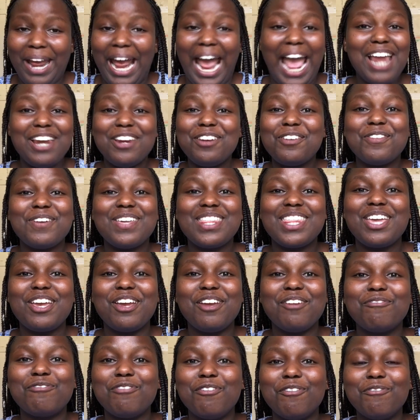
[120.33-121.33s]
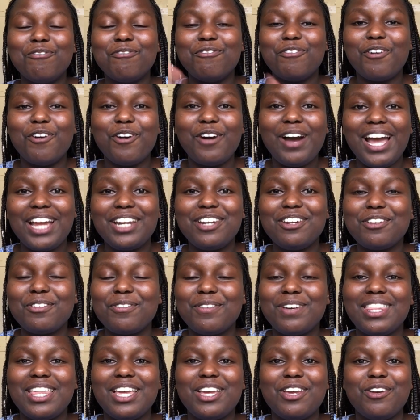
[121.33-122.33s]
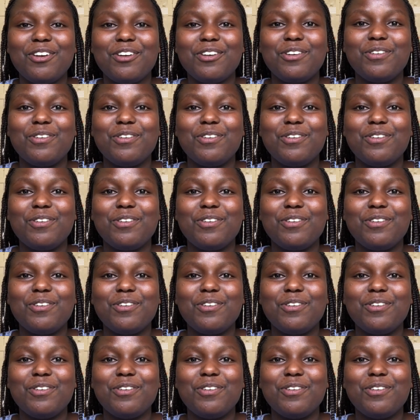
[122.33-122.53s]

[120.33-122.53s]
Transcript: I don't know whether you're in Form 4, I don't know whether you're